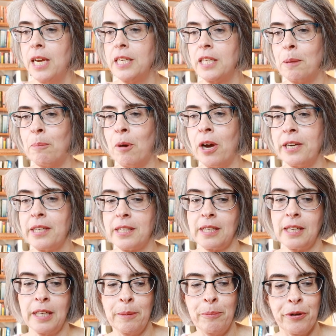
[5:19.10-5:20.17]
is a minor
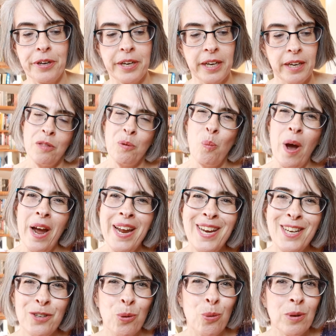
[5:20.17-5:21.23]
celebrity. The way
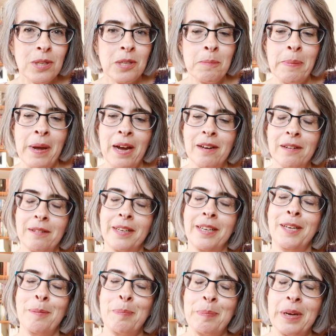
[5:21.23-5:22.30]
he talks about
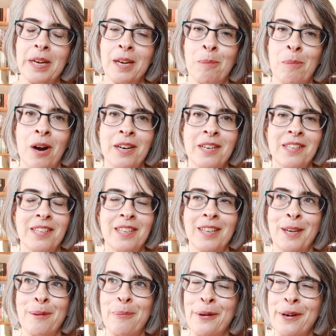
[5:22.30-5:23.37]
him being a minor
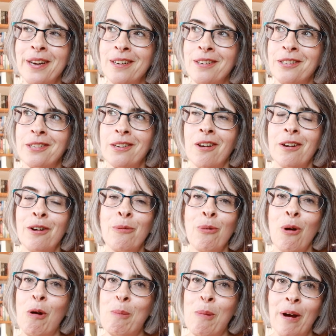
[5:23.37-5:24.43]
celebrity, I just kind of
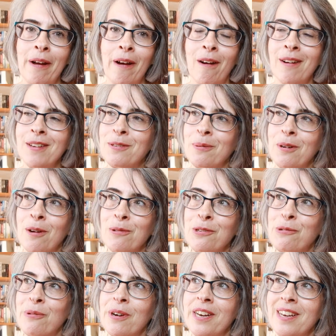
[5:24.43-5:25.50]
roll my eyes when I
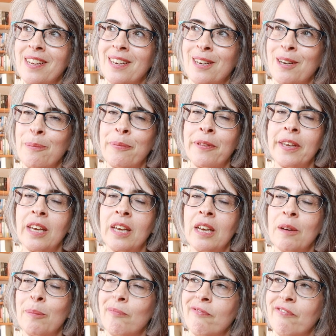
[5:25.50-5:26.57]
was reading, and I'm
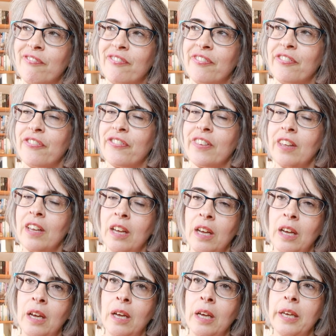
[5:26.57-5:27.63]
thinking,
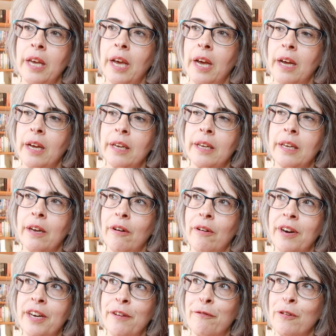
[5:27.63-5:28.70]
yeah,
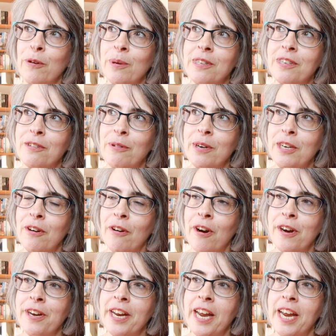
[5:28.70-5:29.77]
you're an influencer in your
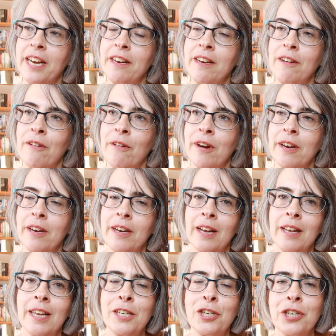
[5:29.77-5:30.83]
own head, in your own,
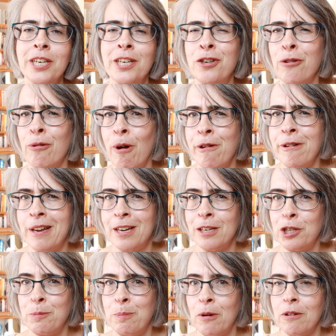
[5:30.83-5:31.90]
you're a legend in your own
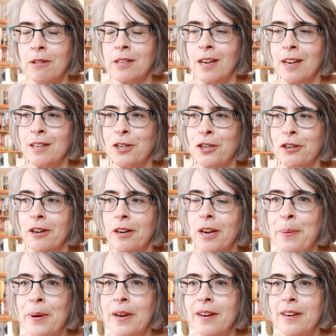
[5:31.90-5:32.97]
lunchbox, aren't you?
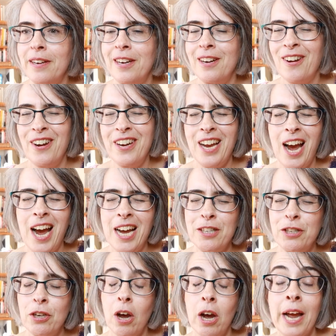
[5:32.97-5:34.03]
But, you know,
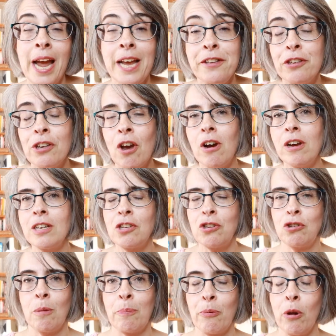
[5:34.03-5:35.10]
I had to kind of
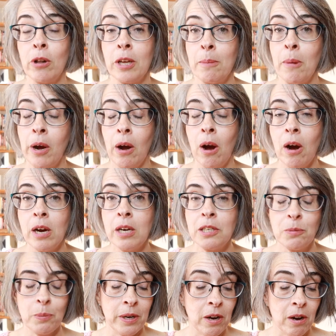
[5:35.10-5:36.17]
stop rolling my
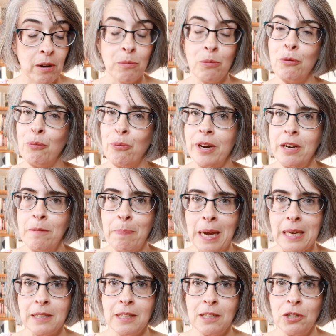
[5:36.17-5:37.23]
eyes when I would read
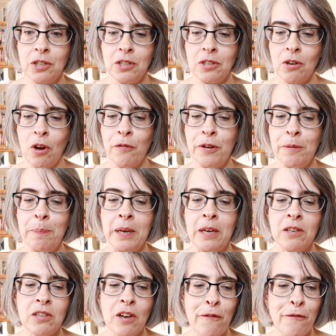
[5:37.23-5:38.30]
passages of it,
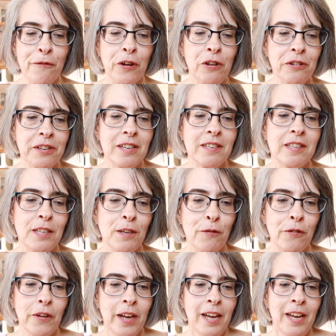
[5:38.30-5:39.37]
because I felt as
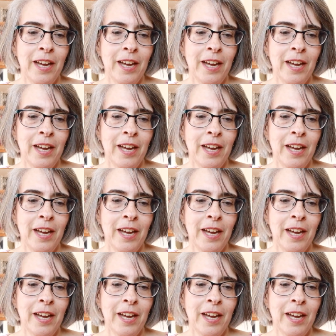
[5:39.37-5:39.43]
if